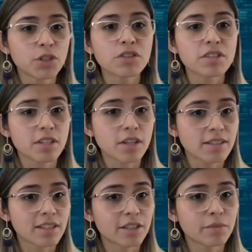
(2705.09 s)
discuss
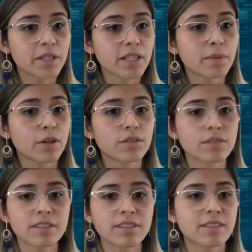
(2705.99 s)
a little bit about
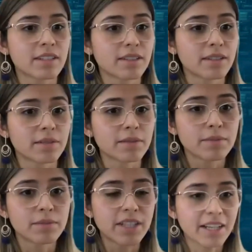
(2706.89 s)
the
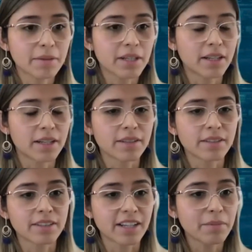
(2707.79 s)
database,
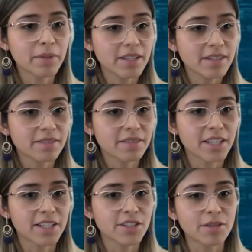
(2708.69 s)
the
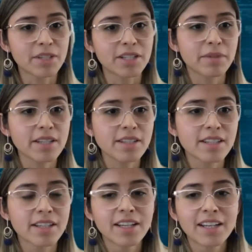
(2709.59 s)
Diatom database.